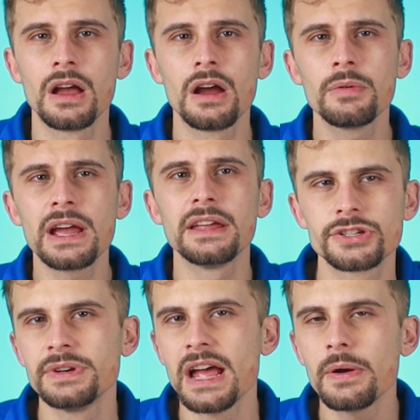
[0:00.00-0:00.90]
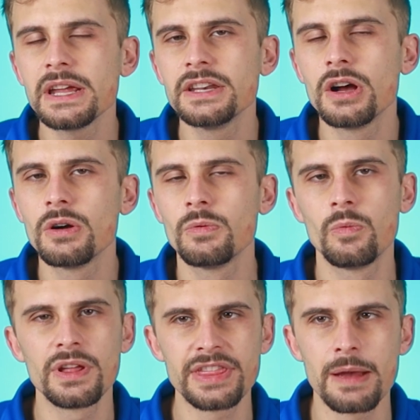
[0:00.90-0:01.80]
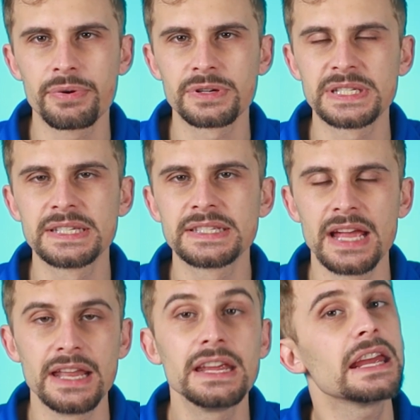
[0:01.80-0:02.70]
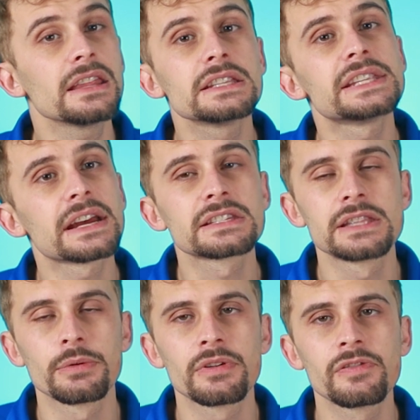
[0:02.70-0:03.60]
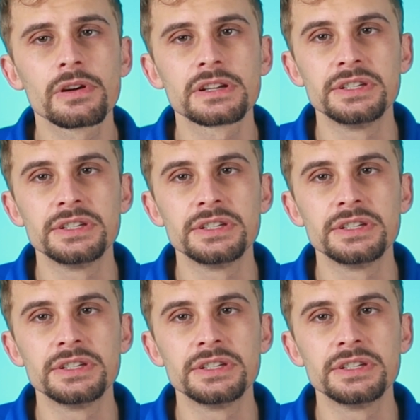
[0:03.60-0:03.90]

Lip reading: All right, so now I know what that person said and the text they're referring